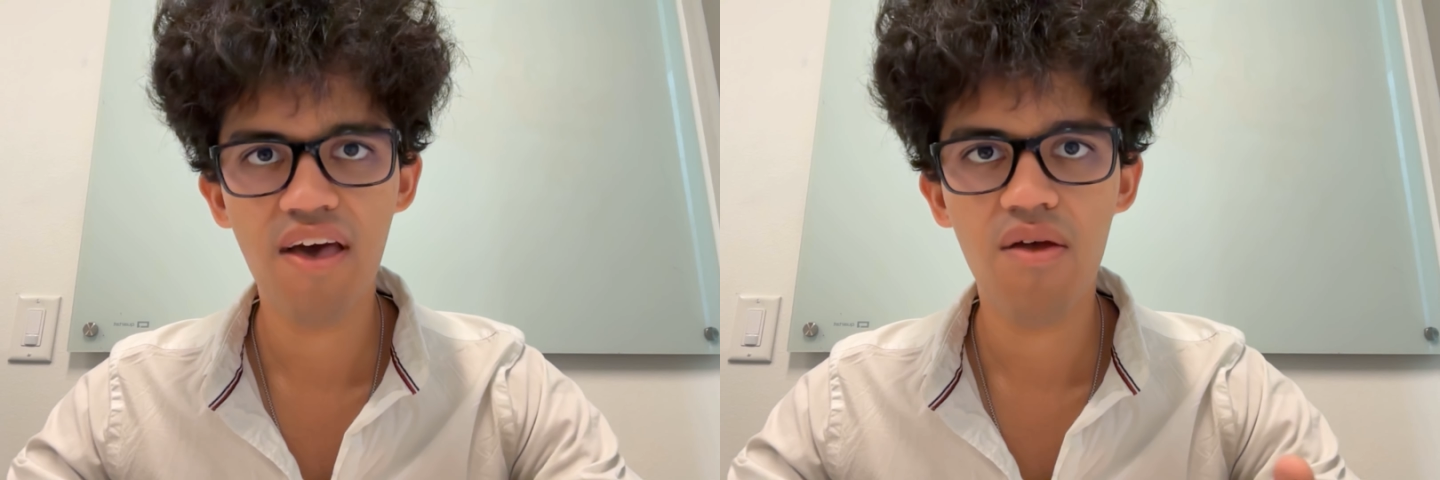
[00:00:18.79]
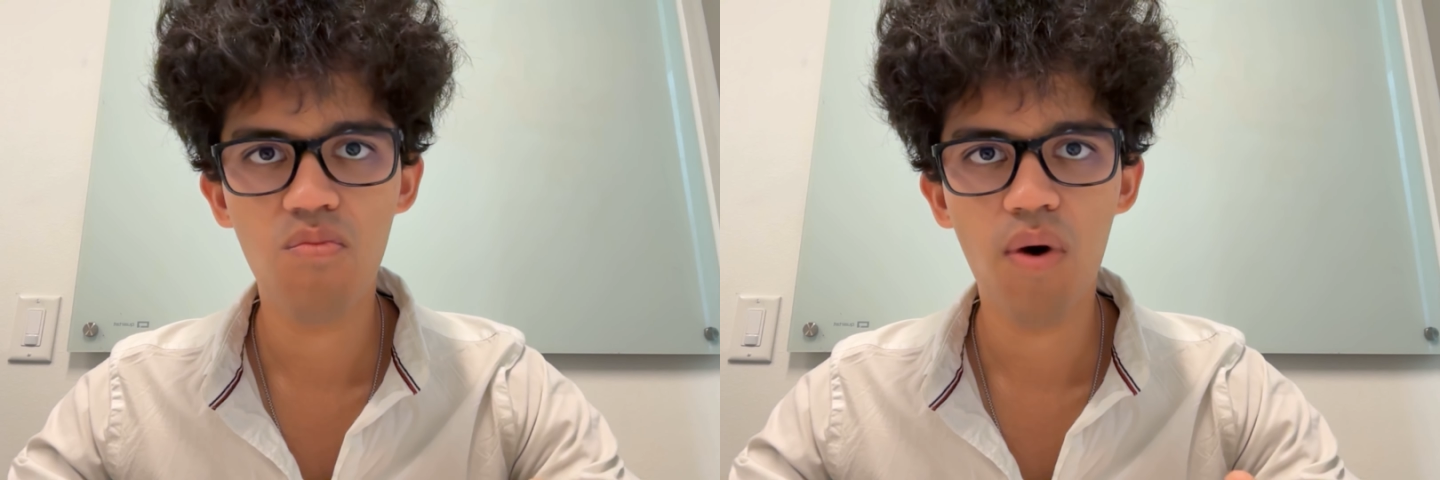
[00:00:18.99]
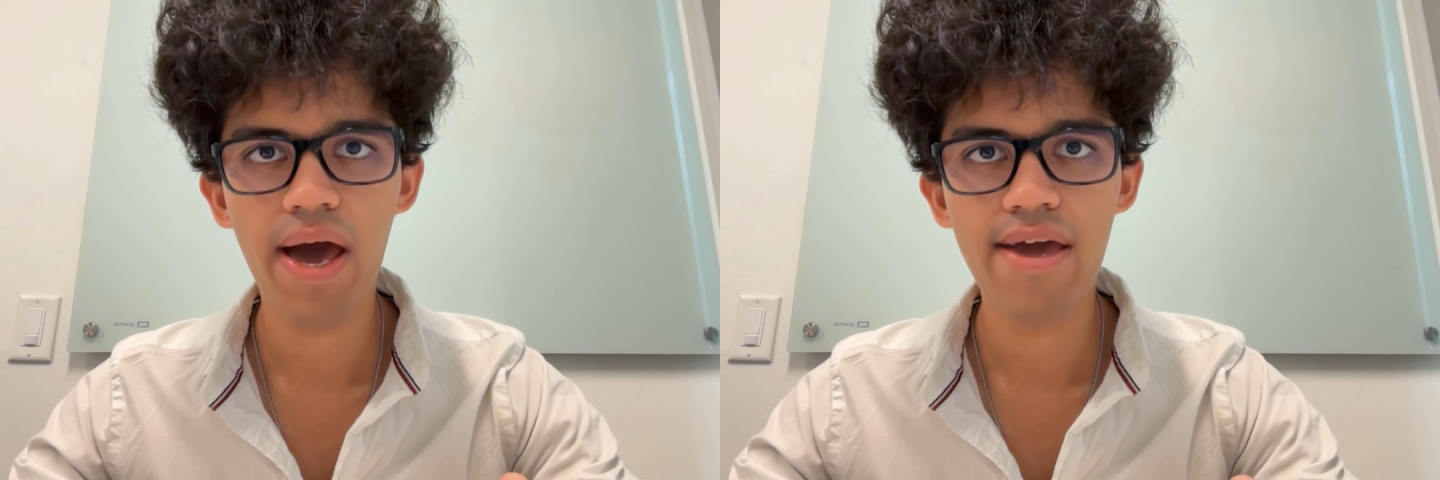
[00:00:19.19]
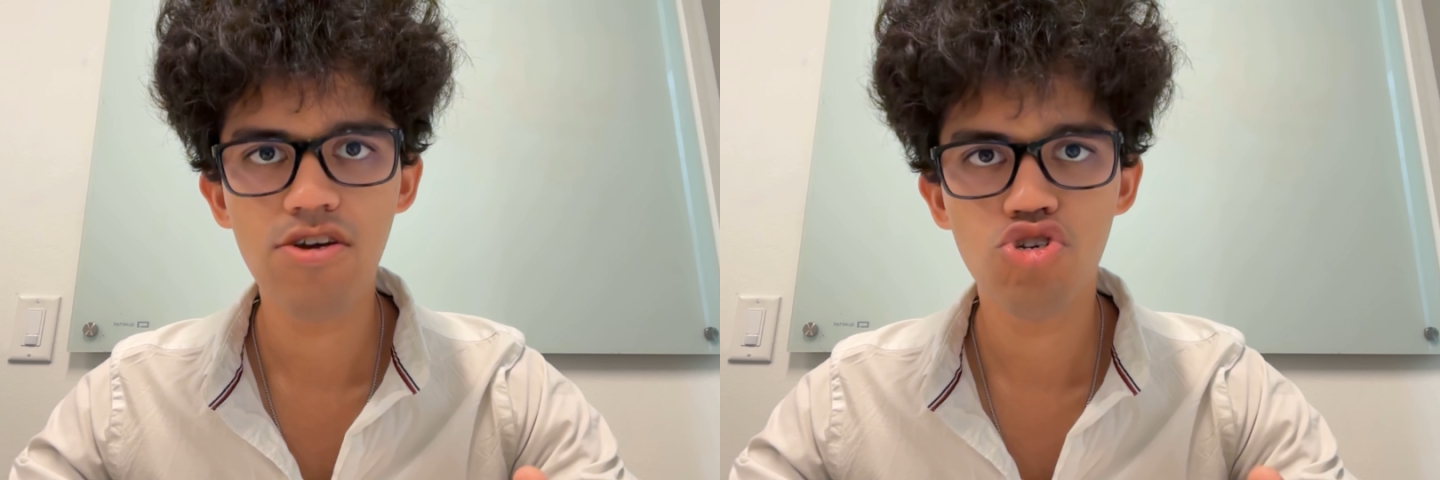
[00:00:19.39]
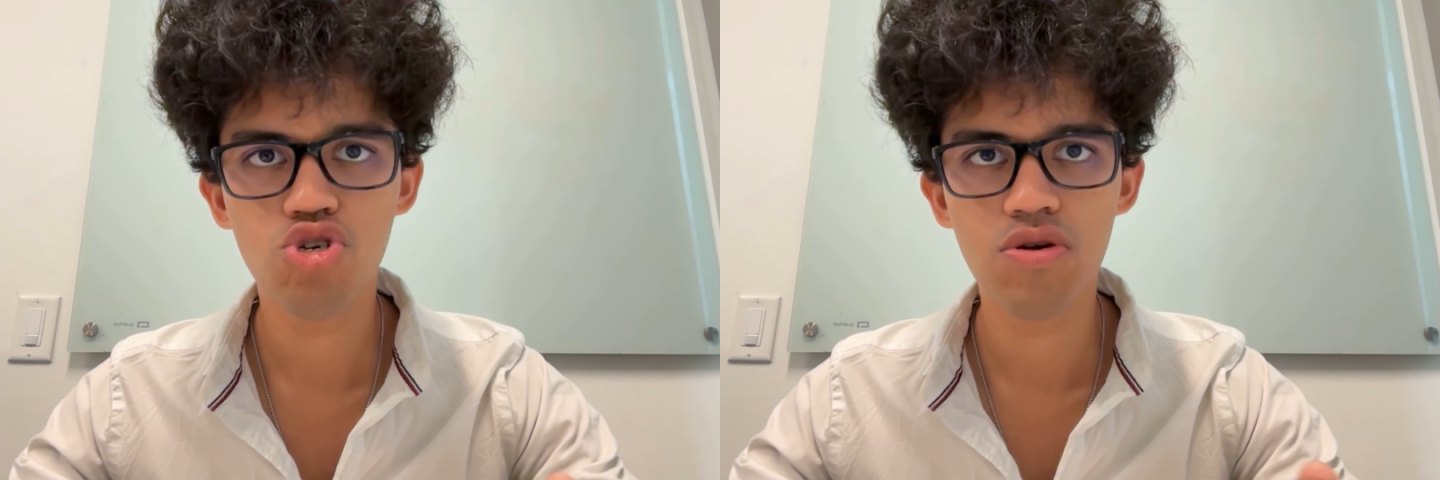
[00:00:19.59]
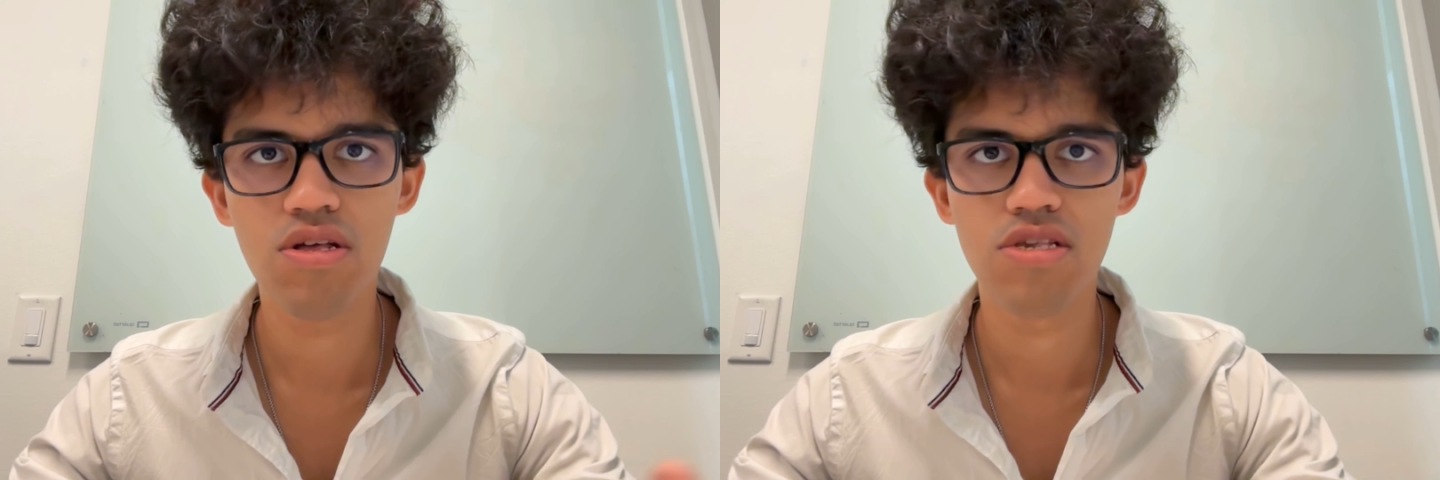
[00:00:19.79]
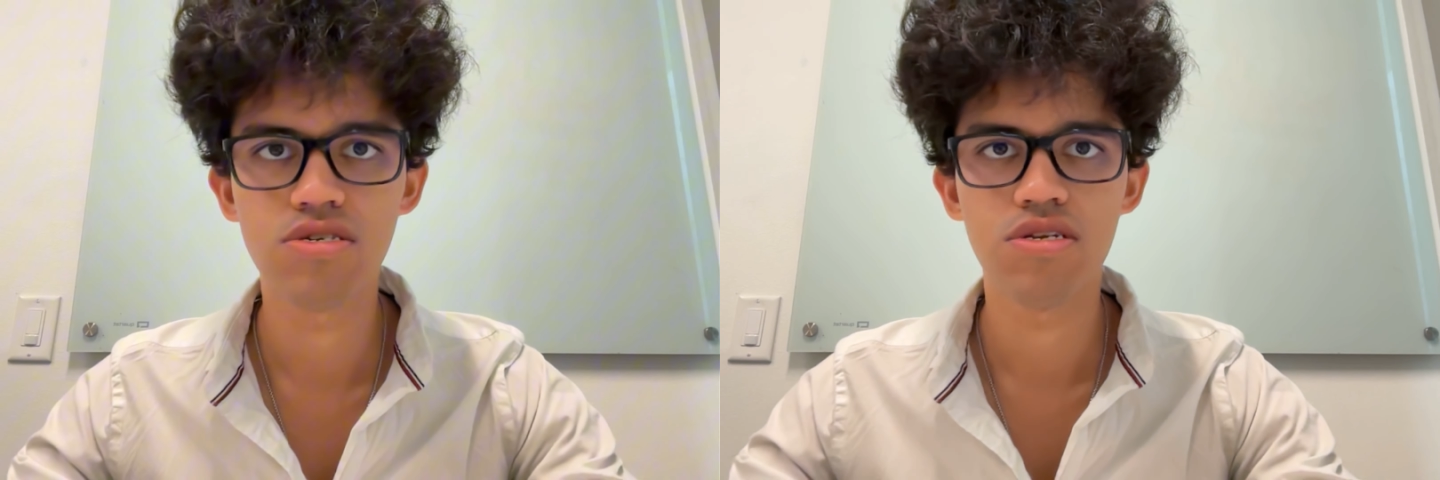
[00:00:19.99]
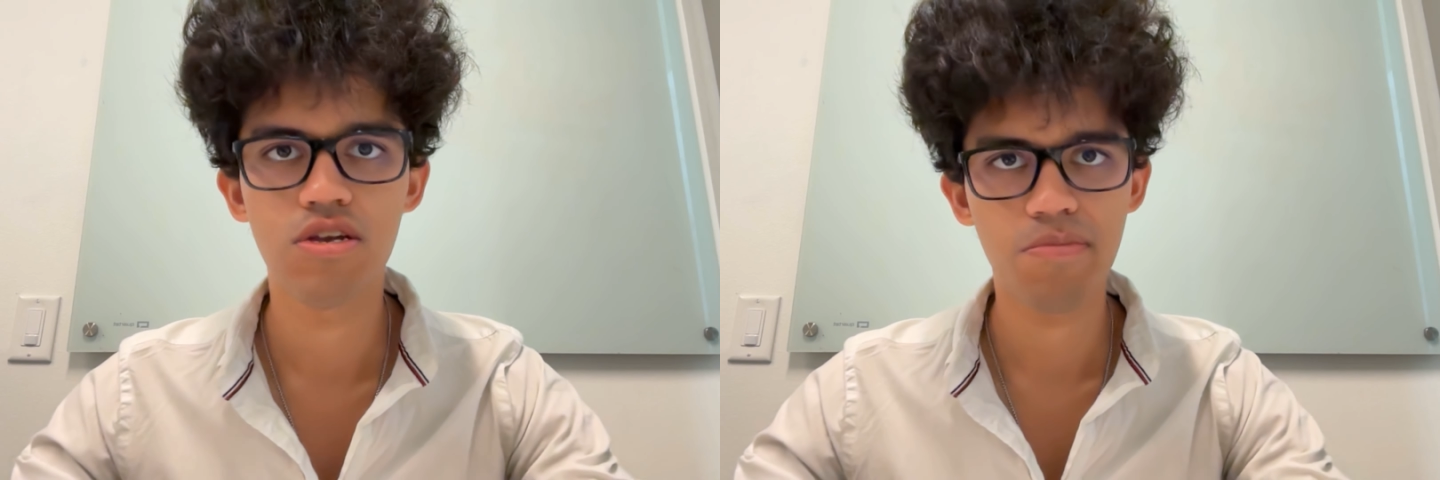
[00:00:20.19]
and why should you
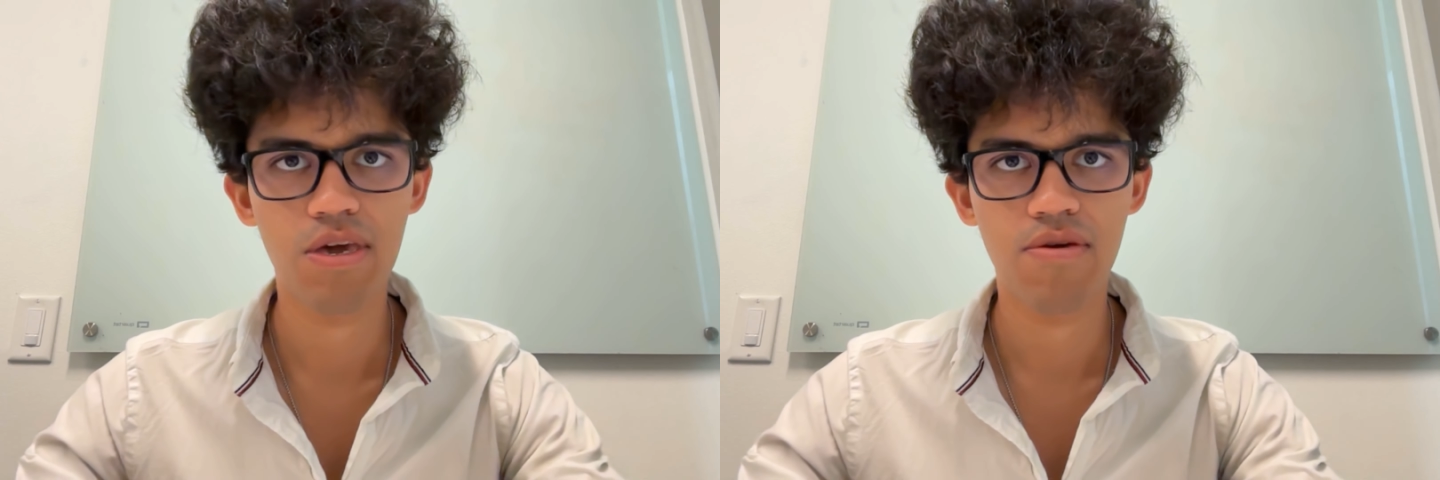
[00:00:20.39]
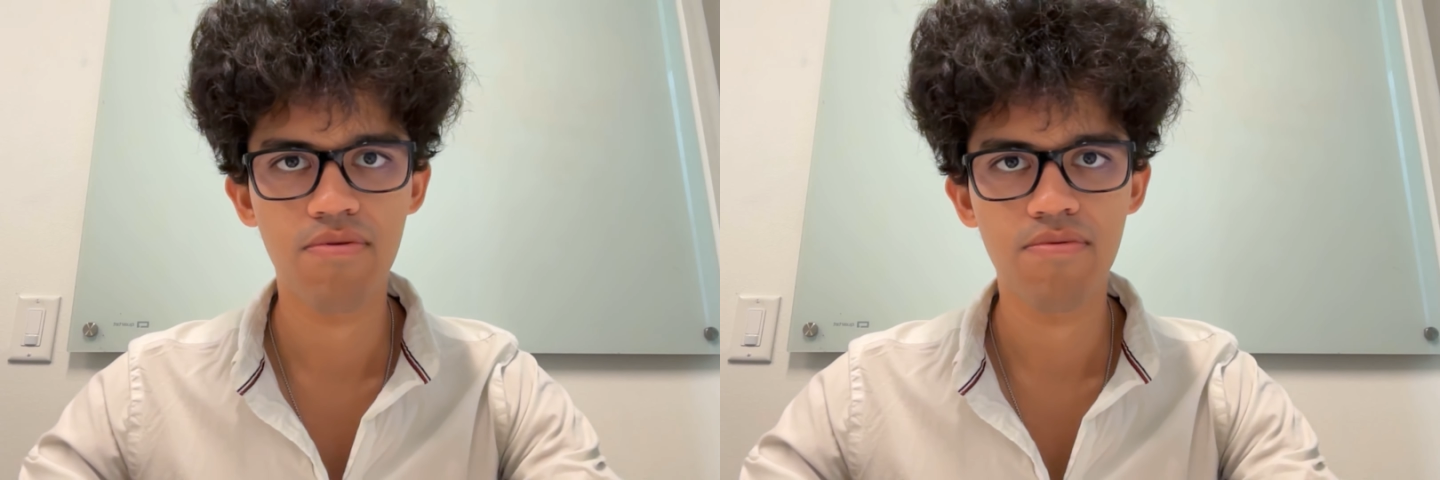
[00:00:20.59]
listen to me?